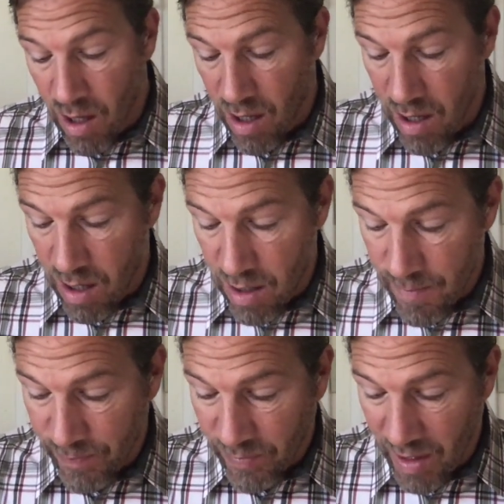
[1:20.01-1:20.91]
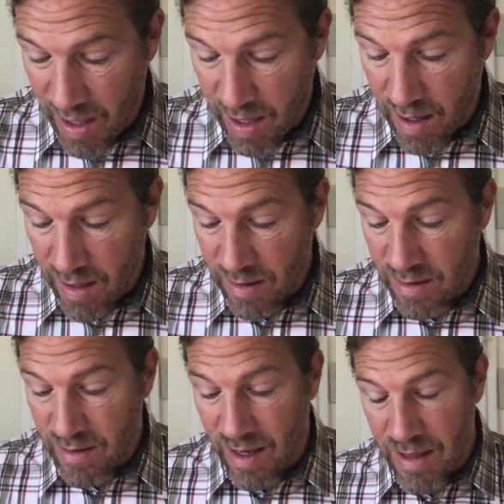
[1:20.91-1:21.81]

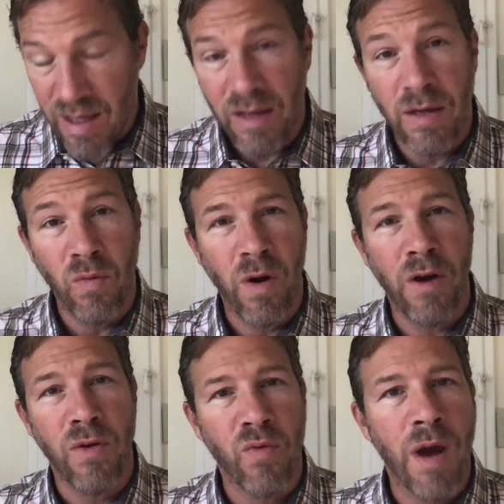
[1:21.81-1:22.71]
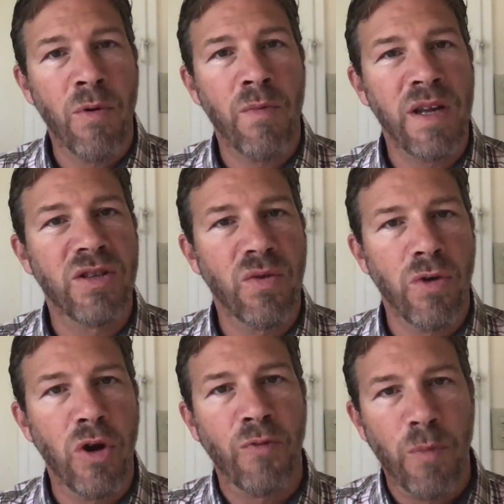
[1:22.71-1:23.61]
And I think that where the rubber meets the
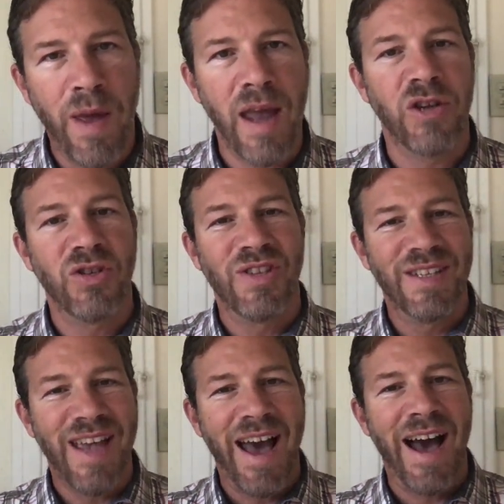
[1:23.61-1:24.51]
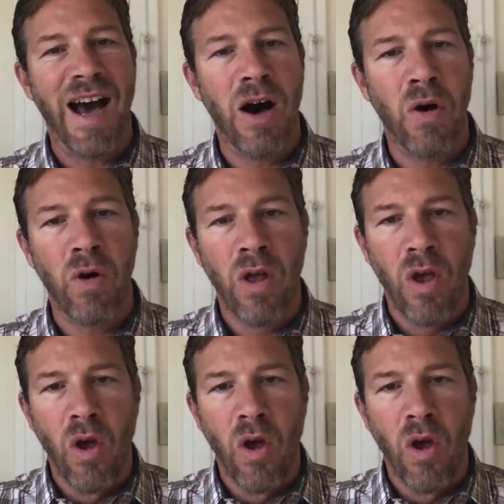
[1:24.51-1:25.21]
road for patients is how